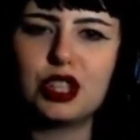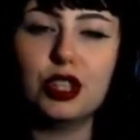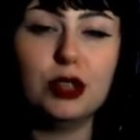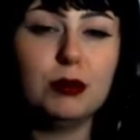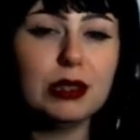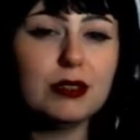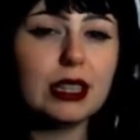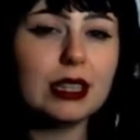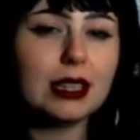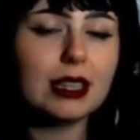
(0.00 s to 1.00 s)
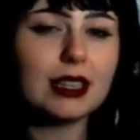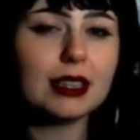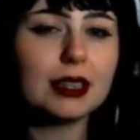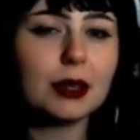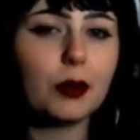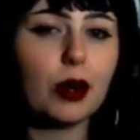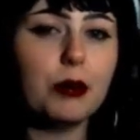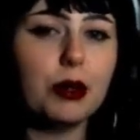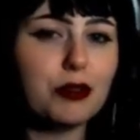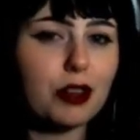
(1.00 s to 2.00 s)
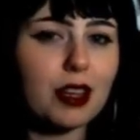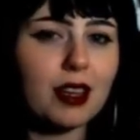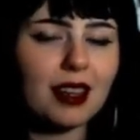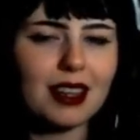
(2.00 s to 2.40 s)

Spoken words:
good movie or a movie?